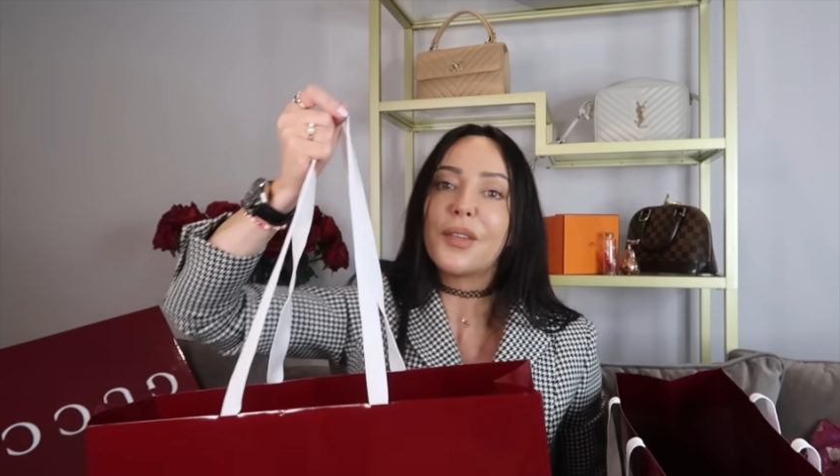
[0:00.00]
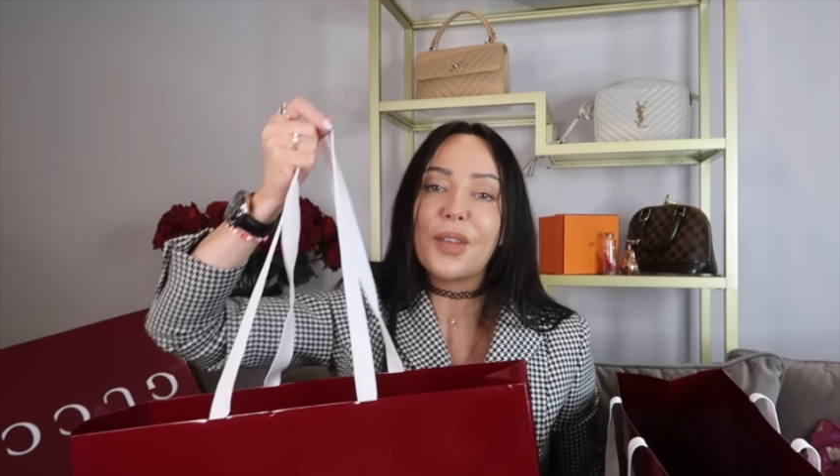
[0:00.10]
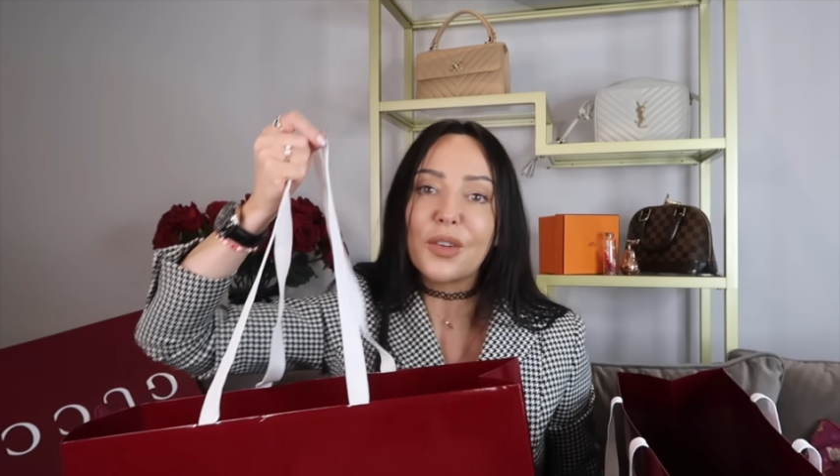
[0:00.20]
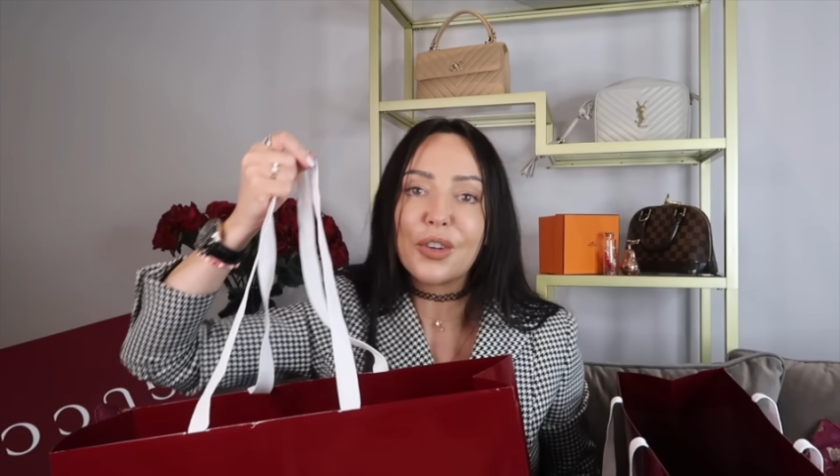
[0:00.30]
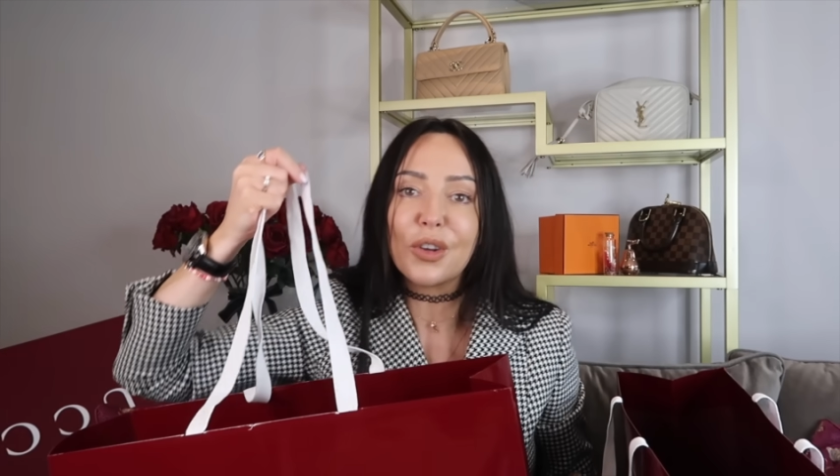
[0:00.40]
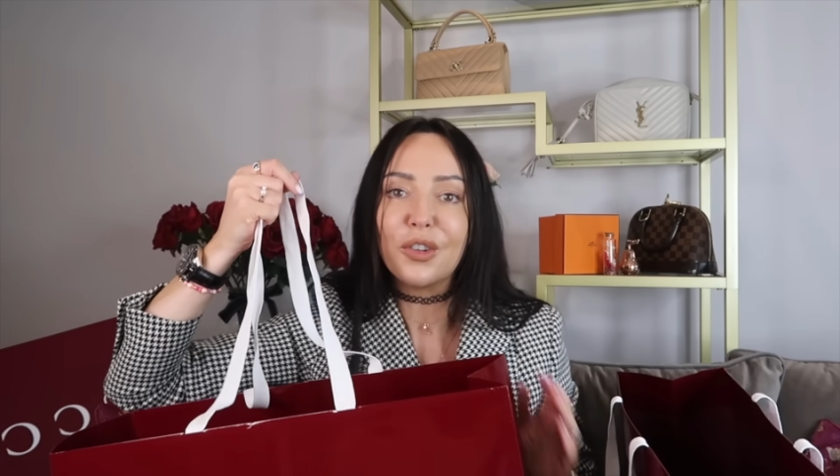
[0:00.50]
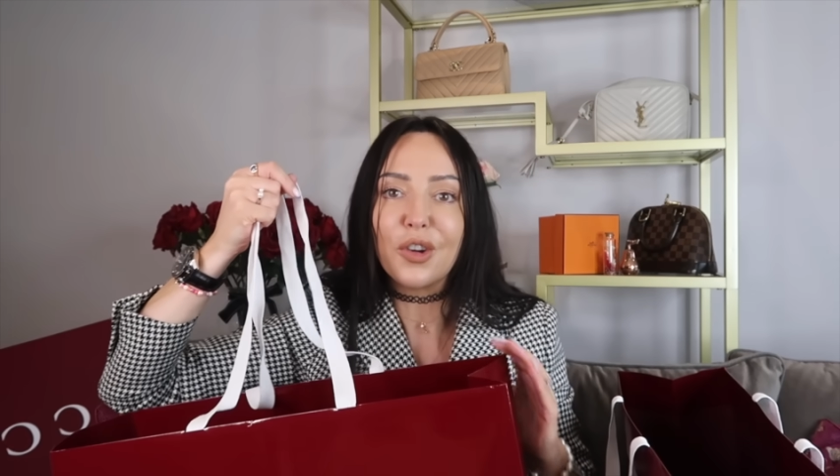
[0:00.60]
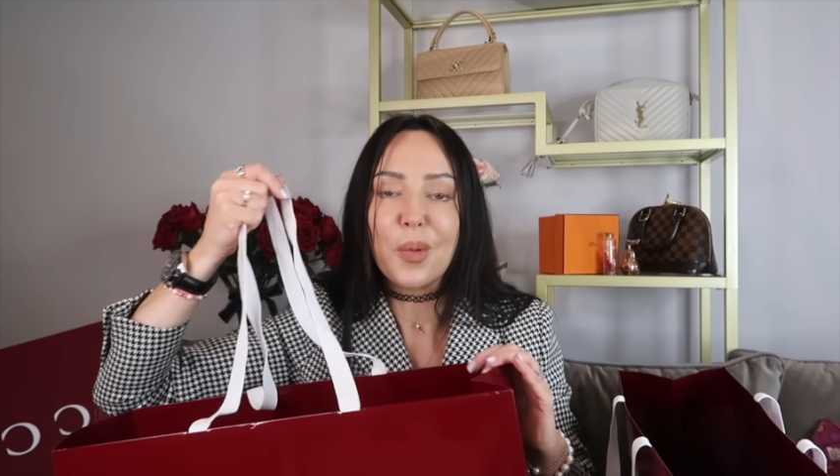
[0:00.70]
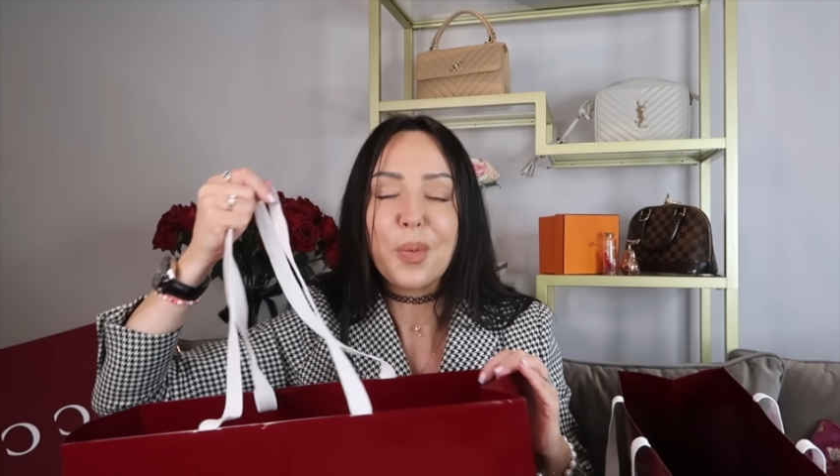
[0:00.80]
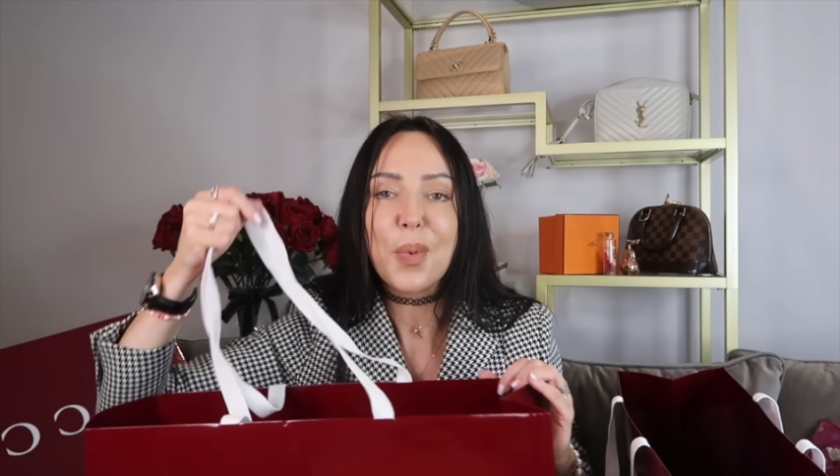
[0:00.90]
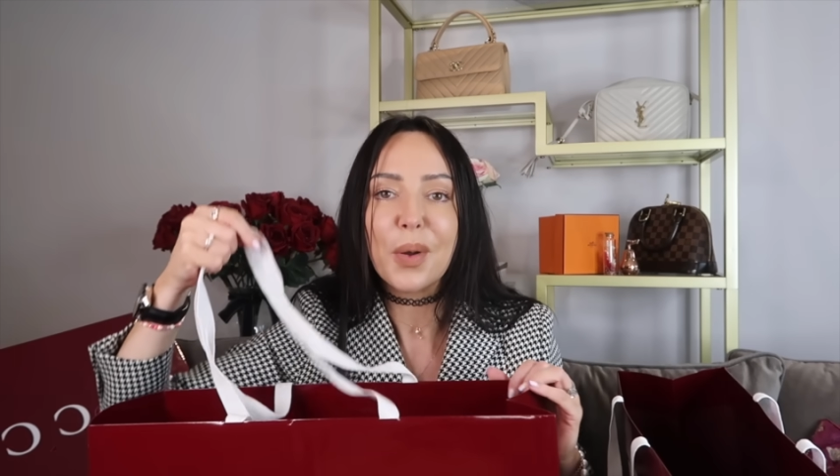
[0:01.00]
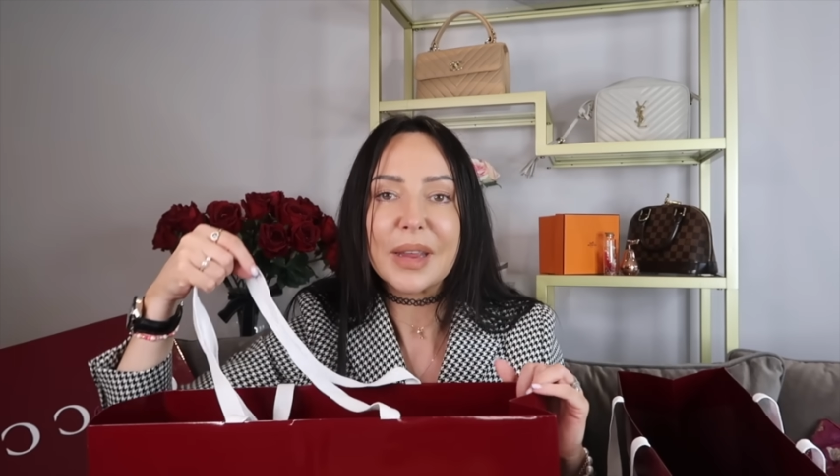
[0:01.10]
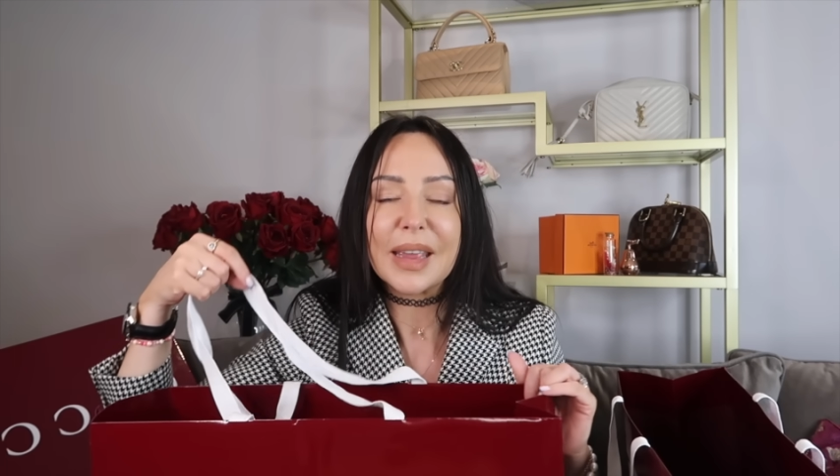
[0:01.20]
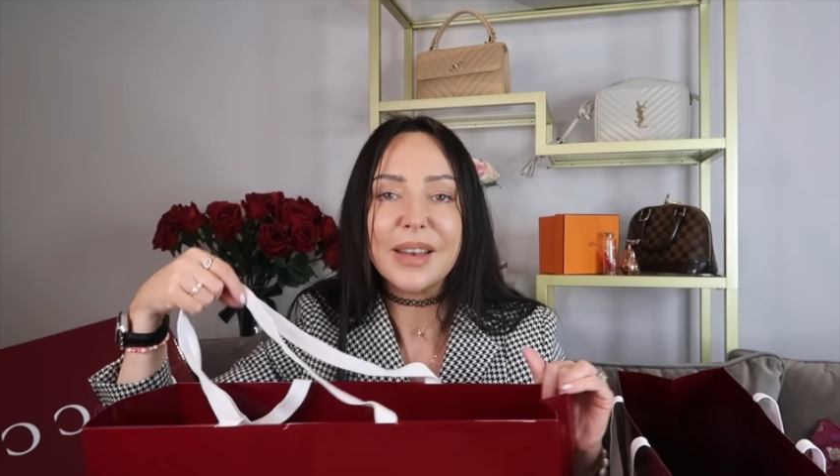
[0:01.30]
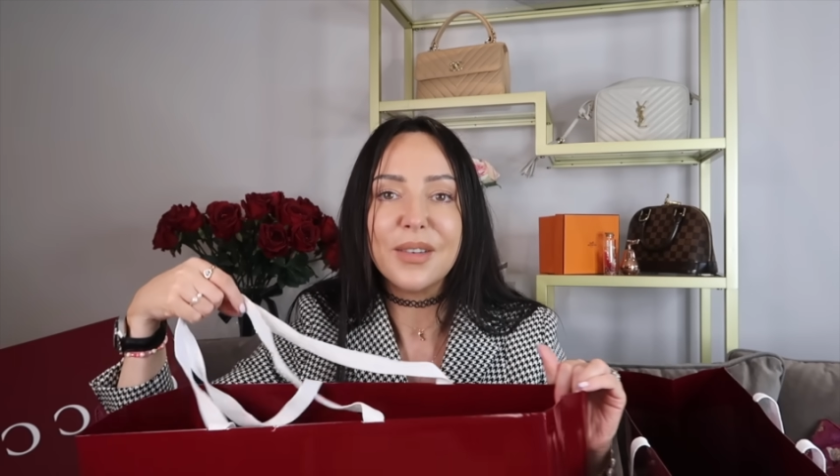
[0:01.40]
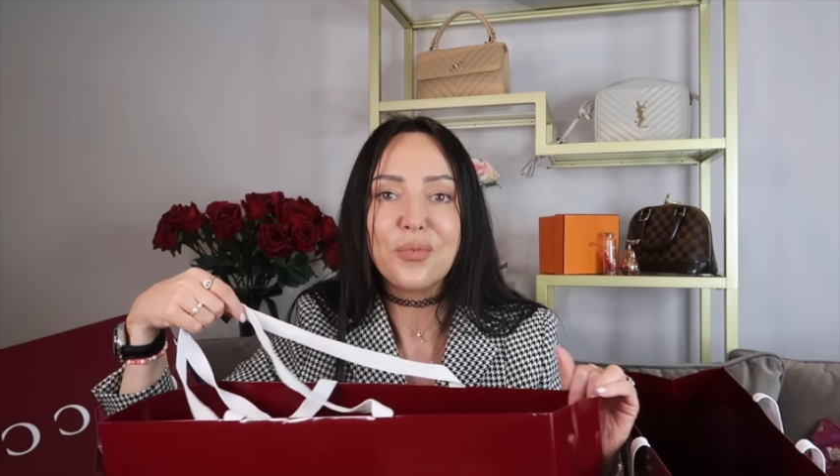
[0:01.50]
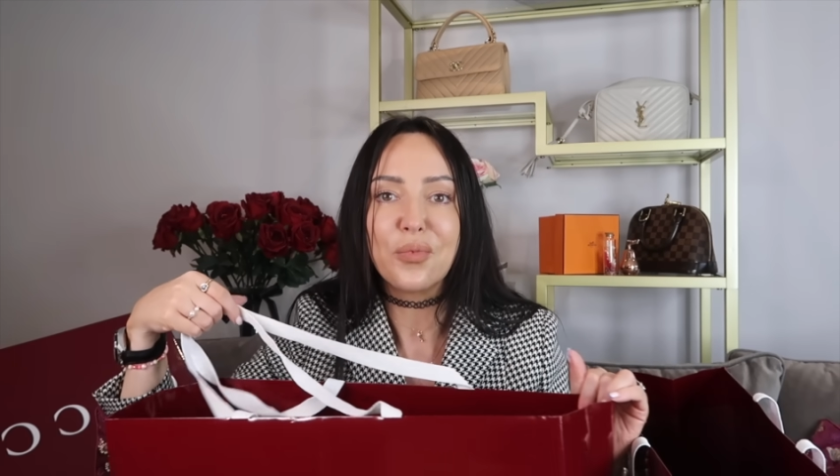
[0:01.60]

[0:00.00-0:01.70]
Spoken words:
such a good job putting in